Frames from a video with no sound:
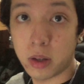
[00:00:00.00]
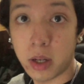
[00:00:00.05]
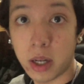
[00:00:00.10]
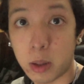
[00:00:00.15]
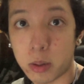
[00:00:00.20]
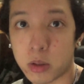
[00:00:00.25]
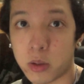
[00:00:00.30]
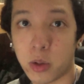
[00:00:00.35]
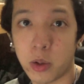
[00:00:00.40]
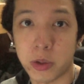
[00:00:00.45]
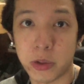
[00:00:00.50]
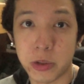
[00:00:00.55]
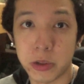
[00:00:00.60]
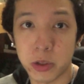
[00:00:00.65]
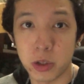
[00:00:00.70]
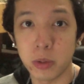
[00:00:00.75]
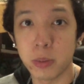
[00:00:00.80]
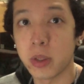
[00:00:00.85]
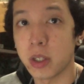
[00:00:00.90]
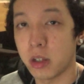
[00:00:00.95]
Hey, what's going on
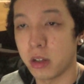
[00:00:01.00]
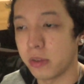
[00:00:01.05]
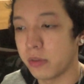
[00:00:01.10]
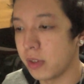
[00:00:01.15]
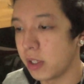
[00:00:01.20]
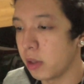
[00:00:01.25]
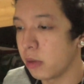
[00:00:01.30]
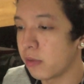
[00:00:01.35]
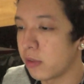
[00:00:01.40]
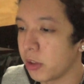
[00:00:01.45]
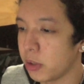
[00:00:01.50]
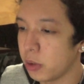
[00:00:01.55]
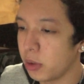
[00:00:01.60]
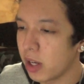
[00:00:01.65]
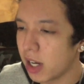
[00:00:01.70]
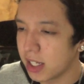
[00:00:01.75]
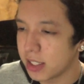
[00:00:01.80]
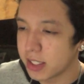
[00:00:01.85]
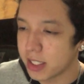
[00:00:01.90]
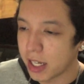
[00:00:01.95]
YouTube? Another video for you
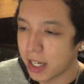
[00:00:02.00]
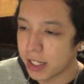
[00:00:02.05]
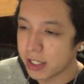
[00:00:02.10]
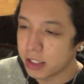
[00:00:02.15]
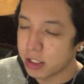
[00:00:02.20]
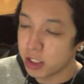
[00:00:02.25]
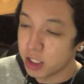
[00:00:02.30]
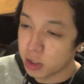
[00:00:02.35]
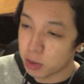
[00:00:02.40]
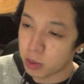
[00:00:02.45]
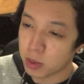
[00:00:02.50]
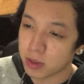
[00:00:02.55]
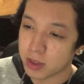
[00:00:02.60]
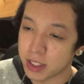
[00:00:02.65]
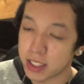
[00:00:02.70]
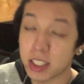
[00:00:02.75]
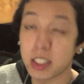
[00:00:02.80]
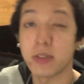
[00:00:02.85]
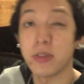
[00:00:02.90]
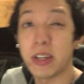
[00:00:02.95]
guys as usual.
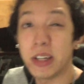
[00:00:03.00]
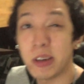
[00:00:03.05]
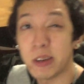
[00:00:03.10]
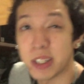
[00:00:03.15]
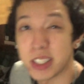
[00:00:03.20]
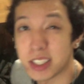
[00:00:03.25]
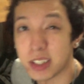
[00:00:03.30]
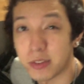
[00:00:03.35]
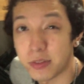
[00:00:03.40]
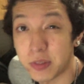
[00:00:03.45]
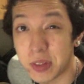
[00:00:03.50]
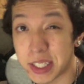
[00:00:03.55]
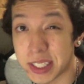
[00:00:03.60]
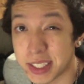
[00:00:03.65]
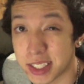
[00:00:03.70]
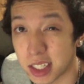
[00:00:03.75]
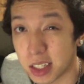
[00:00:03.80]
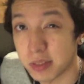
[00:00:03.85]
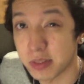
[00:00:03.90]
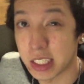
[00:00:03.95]
This video is a
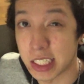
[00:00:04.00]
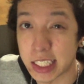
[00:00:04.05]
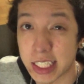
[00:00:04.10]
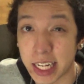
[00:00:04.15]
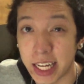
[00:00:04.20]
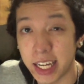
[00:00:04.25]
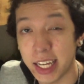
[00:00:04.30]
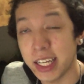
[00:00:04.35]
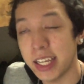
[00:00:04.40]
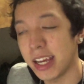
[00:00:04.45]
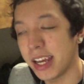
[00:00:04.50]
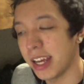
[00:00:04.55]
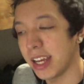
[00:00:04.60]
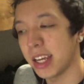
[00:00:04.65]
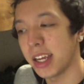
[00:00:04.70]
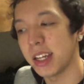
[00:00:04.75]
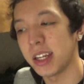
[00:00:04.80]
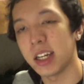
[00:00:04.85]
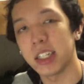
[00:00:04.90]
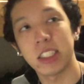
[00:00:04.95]
fit of the day,
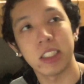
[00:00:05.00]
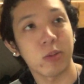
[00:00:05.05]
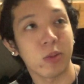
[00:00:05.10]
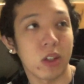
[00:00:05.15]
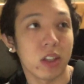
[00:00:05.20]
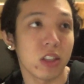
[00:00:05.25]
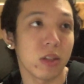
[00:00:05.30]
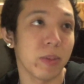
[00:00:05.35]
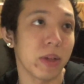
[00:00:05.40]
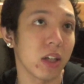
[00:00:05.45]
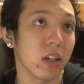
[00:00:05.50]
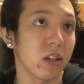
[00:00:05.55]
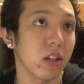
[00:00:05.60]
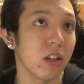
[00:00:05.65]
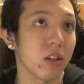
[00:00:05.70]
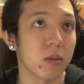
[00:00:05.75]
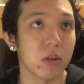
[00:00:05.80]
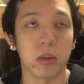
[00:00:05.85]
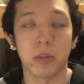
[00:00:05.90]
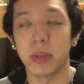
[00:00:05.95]
and I just wanted to make
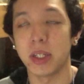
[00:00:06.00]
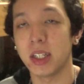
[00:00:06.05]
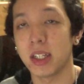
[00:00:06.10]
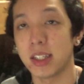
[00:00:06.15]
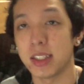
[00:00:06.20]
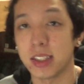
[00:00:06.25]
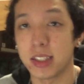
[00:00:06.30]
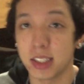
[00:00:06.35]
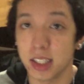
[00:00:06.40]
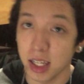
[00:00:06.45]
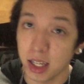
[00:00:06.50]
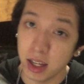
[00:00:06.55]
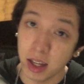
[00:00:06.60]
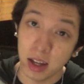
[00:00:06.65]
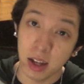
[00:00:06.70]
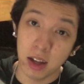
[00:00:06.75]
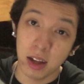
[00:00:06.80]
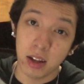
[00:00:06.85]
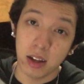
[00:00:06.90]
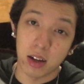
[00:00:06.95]
another one
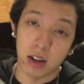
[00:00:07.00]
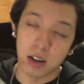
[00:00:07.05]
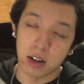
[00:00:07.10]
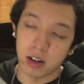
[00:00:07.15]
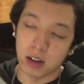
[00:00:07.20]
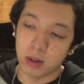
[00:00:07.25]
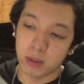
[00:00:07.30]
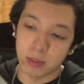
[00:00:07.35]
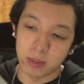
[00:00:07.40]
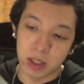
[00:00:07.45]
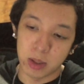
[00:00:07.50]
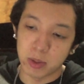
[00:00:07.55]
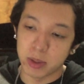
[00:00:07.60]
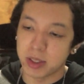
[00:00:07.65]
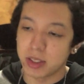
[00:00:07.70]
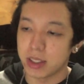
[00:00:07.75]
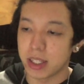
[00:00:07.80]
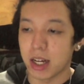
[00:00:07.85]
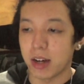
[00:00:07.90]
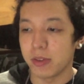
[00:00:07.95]
because it
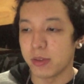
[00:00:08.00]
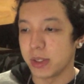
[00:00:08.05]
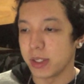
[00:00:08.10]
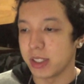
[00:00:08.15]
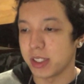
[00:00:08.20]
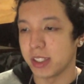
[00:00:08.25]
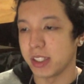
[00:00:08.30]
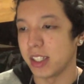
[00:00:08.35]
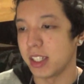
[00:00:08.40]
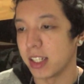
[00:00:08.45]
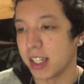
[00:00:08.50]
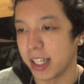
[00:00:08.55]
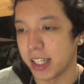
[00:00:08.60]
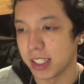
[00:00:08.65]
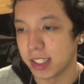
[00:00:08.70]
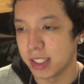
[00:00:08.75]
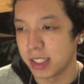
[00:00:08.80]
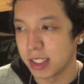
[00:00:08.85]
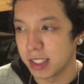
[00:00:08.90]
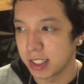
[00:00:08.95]
was obviously
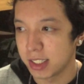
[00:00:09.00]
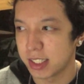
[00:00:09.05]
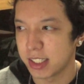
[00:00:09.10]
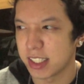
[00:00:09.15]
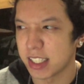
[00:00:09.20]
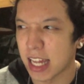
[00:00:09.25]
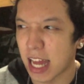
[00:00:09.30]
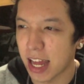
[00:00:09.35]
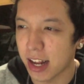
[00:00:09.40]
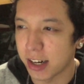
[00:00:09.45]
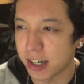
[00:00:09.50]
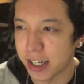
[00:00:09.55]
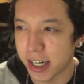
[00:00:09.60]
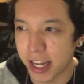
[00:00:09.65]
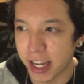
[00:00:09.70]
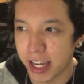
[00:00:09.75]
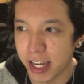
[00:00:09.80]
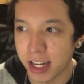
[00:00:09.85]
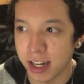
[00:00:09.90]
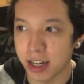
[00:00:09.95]
like
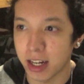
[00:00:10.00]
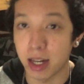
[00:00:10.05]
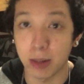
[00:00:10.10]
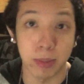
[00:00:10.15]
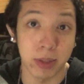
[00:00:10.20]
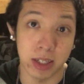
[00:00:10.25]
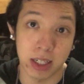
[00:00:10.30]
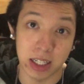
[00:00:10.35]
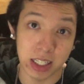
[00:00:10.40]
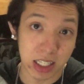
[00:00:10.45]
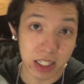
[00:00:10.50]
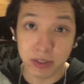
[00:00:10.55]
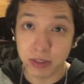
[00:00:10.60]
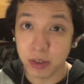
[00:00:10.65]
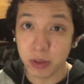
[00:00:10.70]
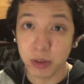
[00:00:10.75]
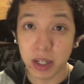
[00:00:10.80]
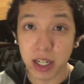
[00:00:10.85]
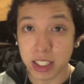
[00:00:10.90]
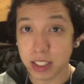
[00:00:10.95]
Saturday, and I mean I give
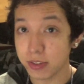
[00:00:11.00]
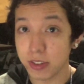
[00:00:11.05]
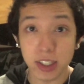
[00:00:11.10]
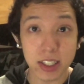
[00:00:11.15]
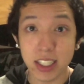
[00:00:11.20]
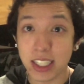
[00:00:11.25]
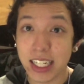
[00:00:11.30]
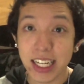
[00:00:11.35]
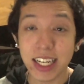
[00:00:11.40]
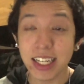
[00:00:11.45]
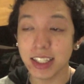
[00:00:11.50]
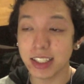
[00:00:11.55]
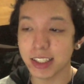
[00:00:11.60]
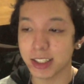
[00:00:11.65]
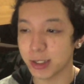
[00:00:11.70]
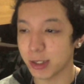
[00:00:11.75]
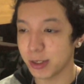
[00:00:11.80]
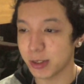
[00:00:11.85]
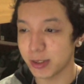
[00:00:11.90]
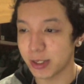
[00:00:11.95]
you guys fit of the day,
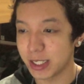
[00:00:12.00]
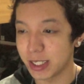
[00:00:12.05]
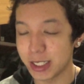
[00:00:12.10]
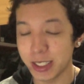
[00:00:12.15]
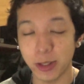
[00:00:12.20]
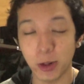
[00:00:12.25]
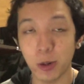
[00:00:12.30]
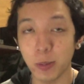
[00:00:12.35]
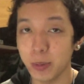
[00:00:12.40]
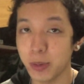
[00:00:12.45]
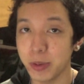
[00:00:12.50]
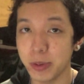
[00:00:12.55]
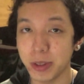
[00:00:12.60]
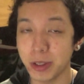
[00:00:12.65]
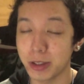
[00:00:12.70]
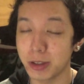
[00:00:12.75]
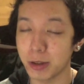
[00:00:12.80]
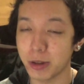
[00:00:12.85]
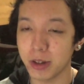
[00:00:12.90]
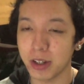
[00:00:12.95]
so I hope you
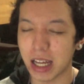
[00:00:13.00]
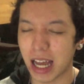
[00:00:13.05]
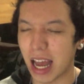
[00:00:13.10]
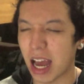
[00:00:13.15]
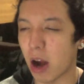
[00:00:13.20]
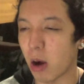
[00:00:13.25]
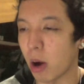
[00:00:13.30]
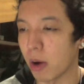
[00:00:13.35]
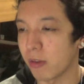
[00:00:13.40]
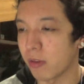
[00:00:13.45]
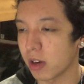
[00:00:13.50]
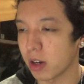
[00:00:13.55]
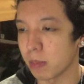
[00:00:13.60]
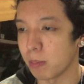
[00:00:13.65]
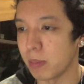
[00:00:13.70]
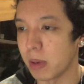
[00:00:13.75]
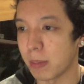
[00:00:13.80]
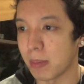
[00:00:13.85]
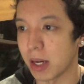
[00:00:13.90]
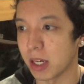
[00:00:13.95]
enjoy. Ow, I
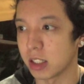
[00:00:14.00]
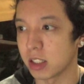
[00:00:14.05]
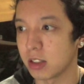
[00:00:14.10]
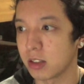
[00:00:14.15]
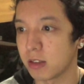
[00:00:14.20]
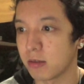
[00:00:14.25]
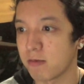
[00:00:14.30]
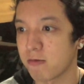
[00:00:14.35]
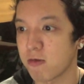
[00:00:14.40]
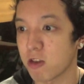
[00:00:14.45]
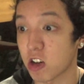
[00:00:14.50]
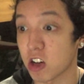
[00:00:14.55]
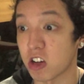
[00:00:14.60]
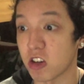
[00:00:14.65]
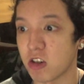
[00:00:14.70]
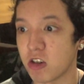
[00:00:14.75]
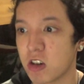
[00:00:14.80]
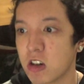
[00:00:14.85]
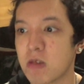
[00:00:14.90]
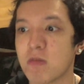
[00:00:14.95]
fucking bit my
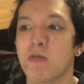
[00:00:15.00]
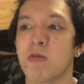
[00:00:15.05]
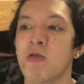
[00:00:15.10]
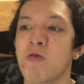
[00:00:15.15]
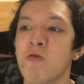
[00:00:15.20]
fucking gum.